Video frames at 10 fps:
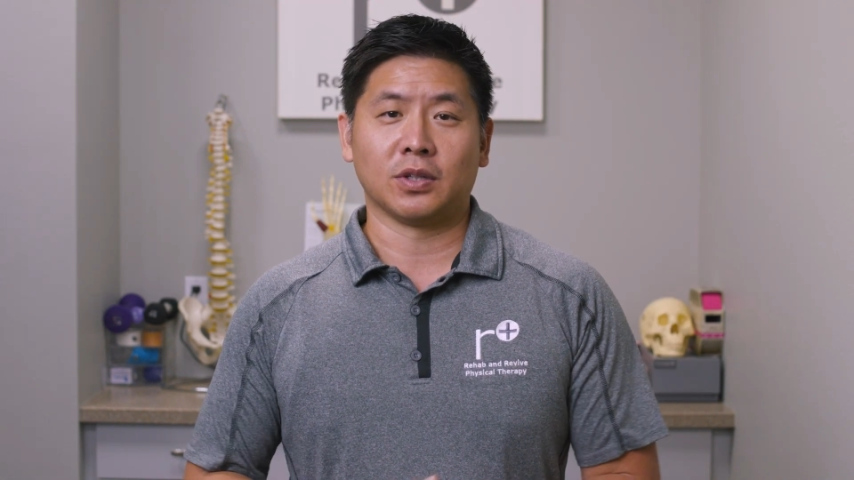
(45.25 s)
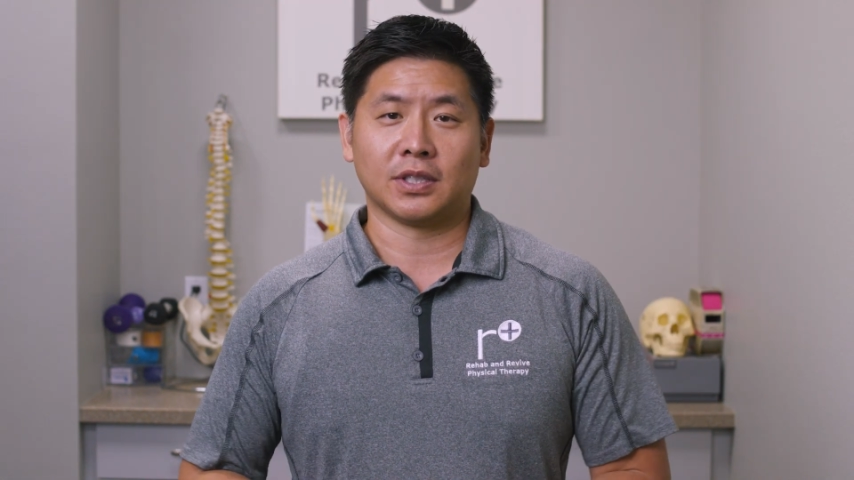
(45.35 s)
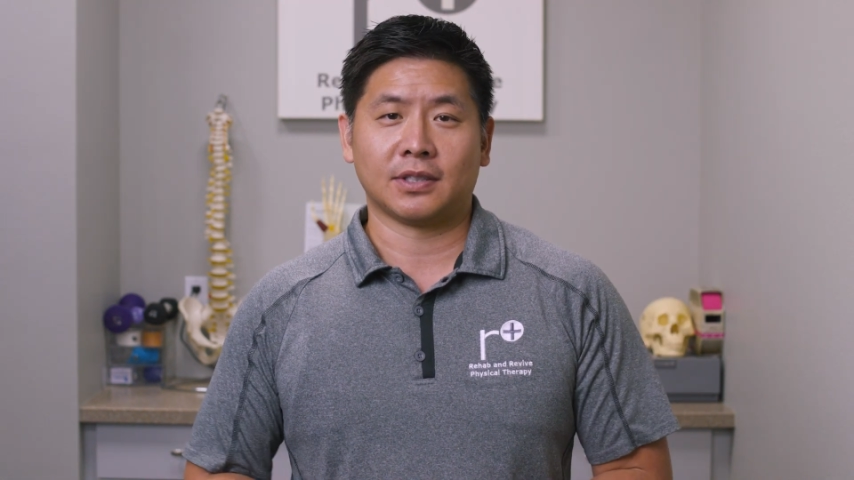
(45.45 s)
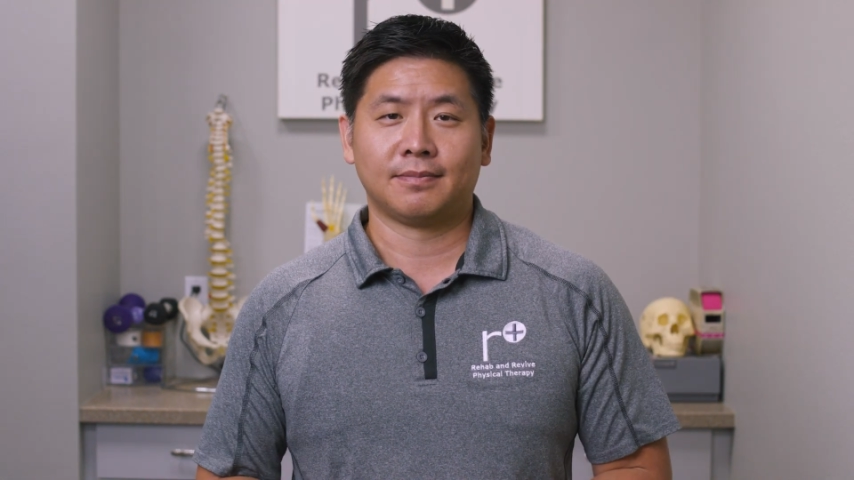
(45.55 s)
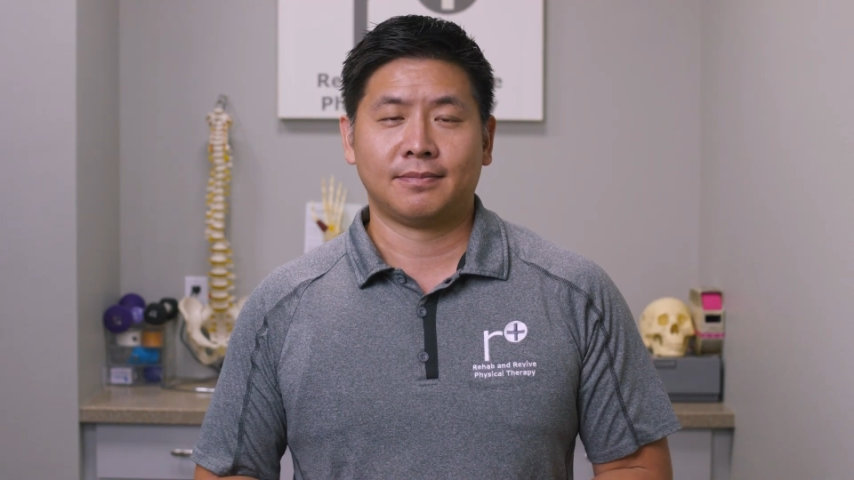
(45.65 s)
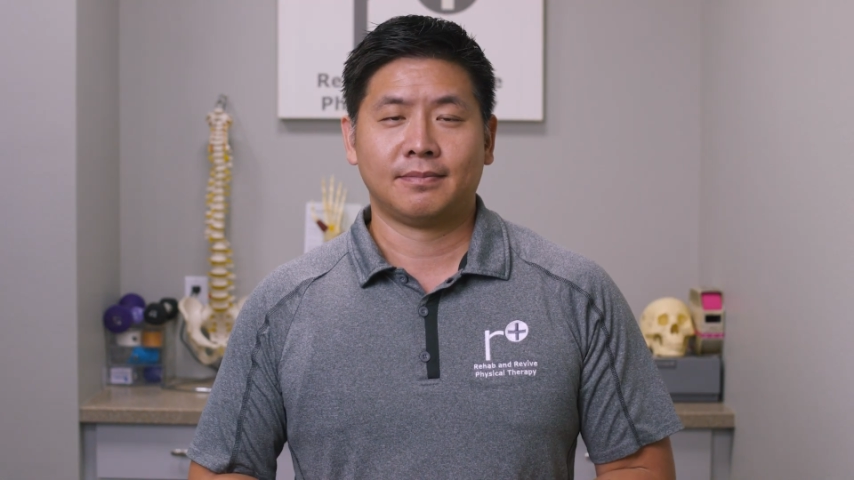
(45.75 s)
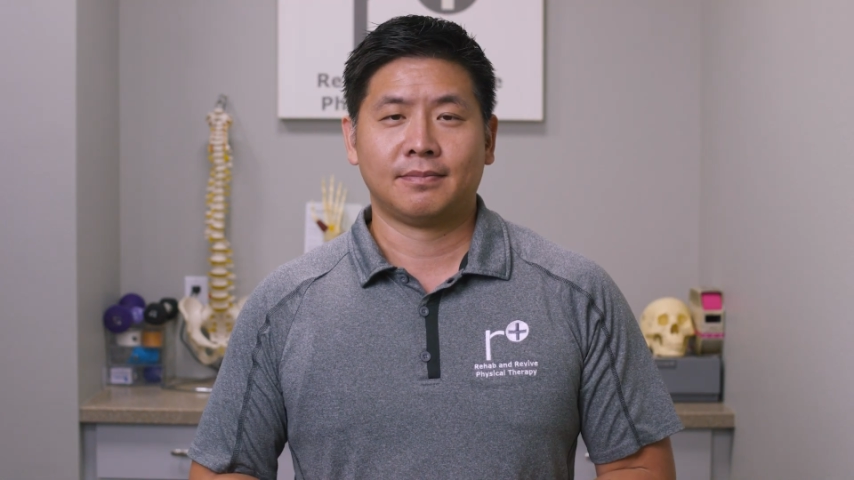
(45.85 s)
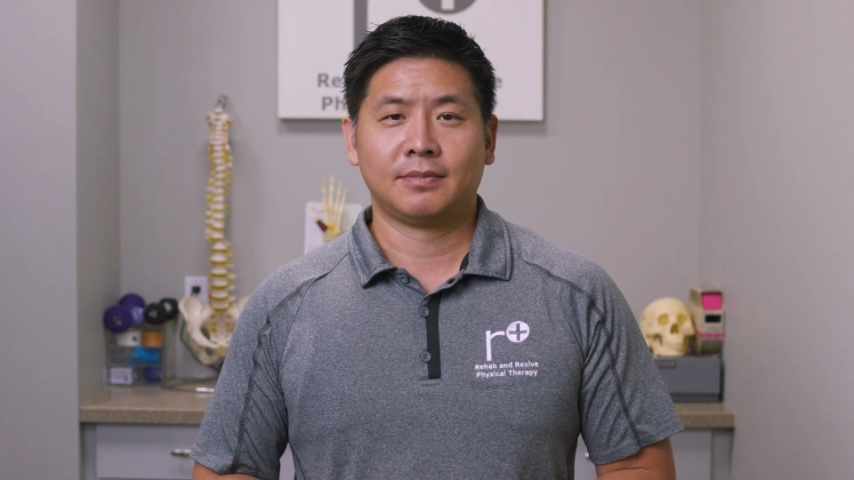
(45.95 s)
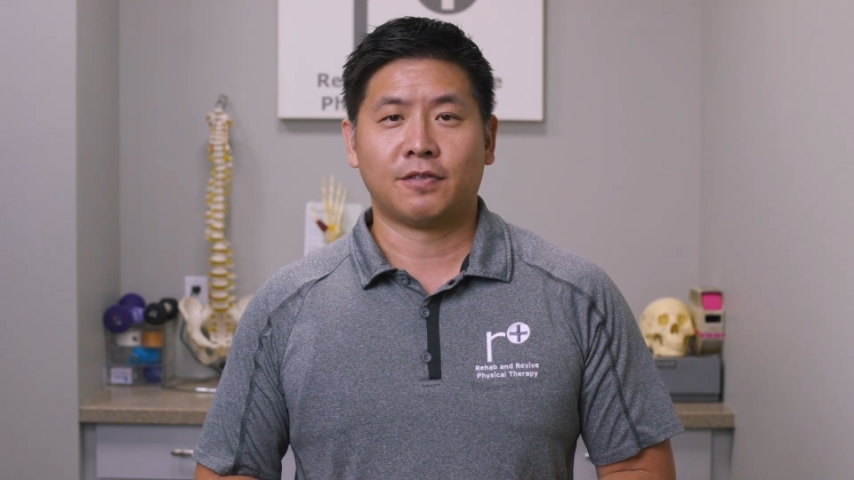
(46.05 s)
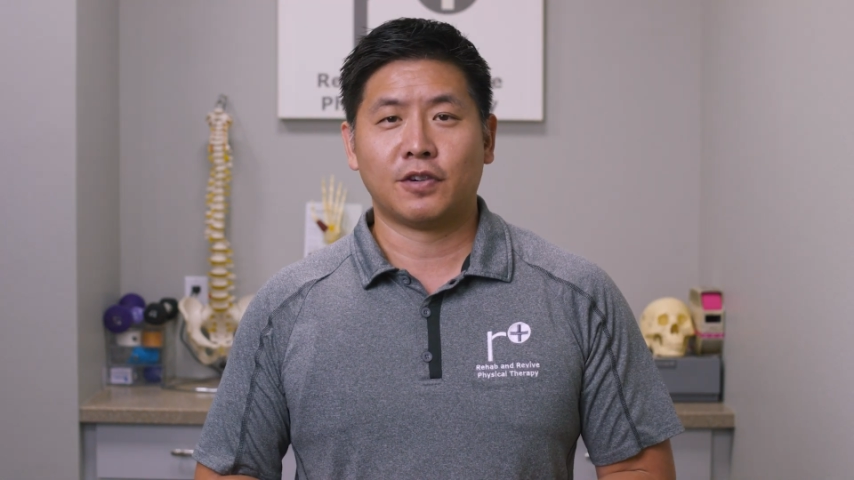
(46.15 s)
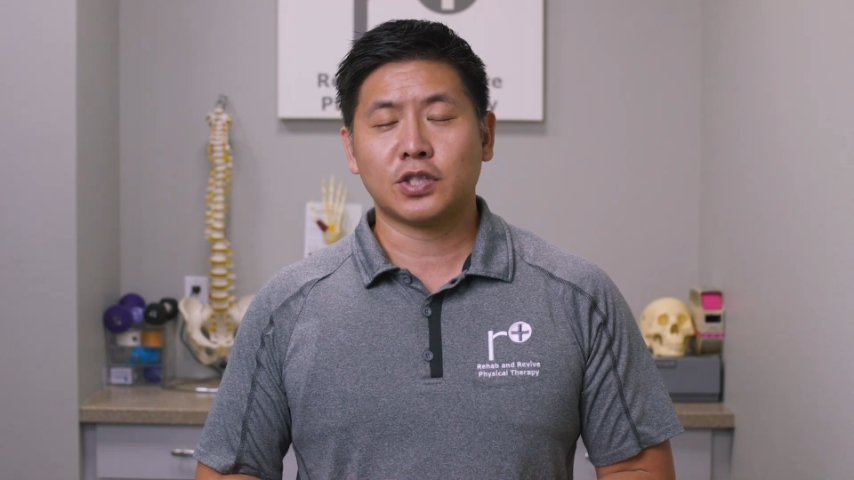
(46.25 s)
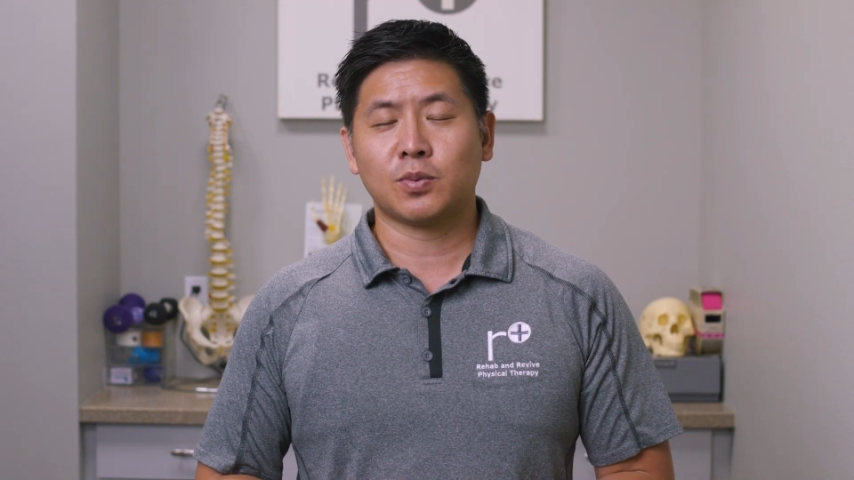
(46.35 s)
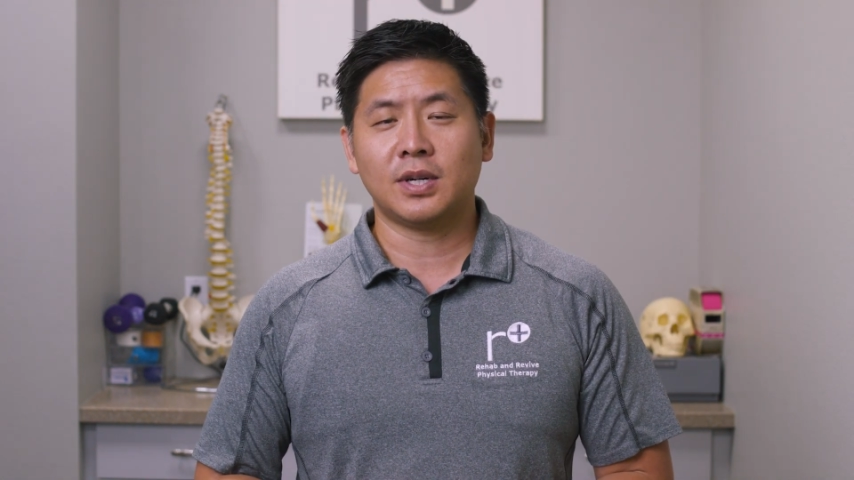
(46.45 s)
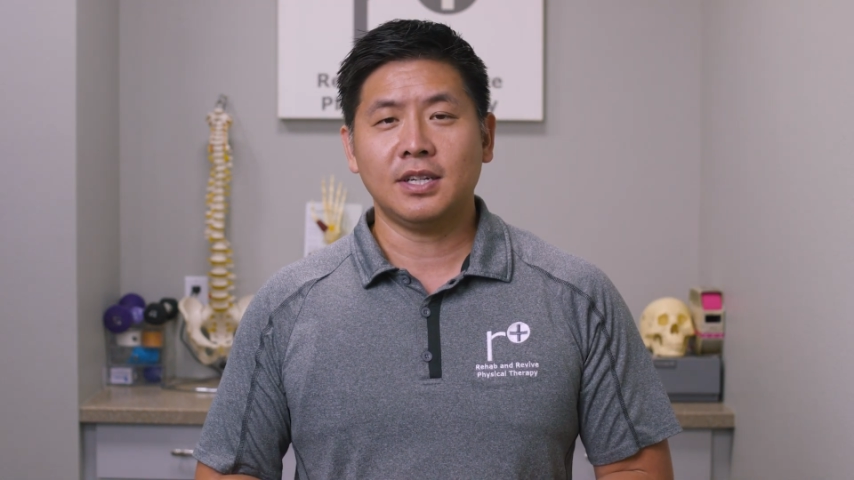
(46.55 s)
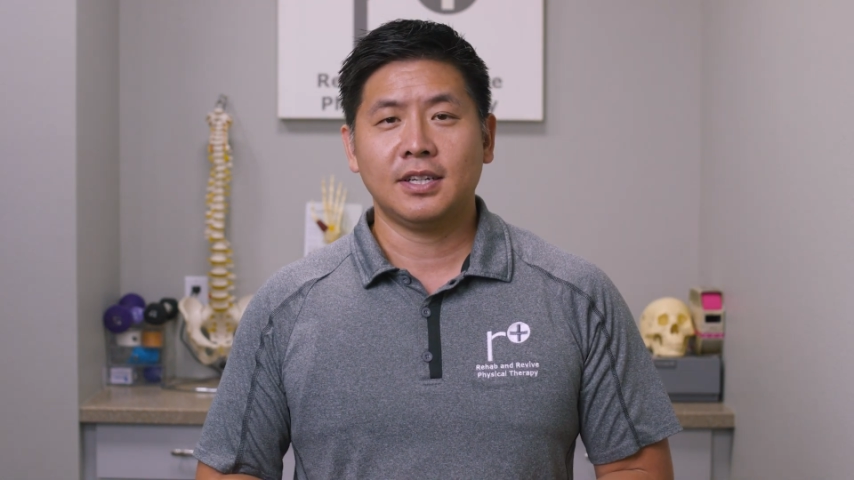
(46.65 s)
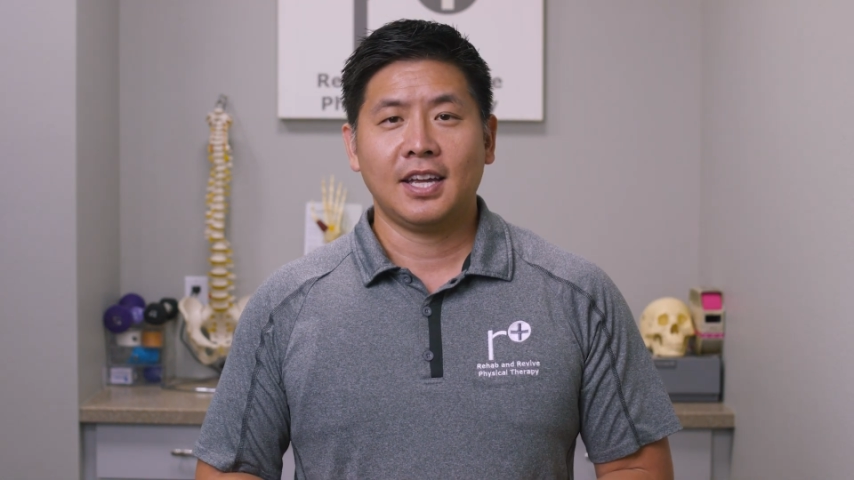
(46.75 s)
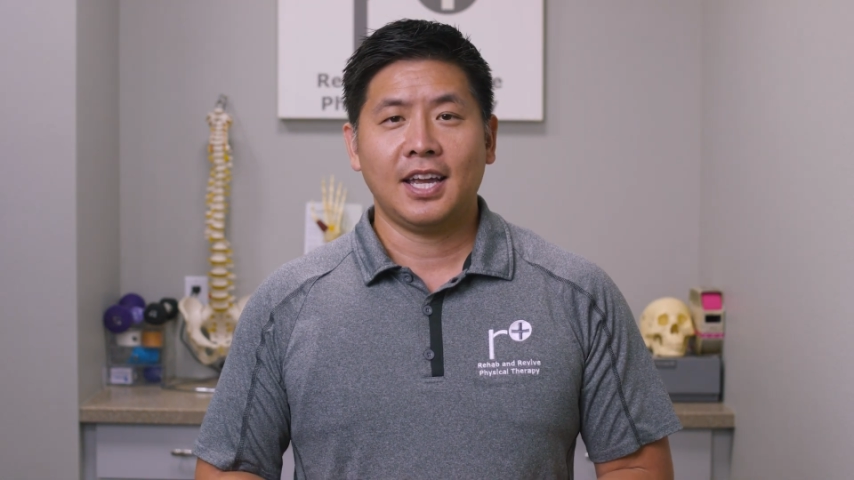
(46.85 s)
rolling. The first one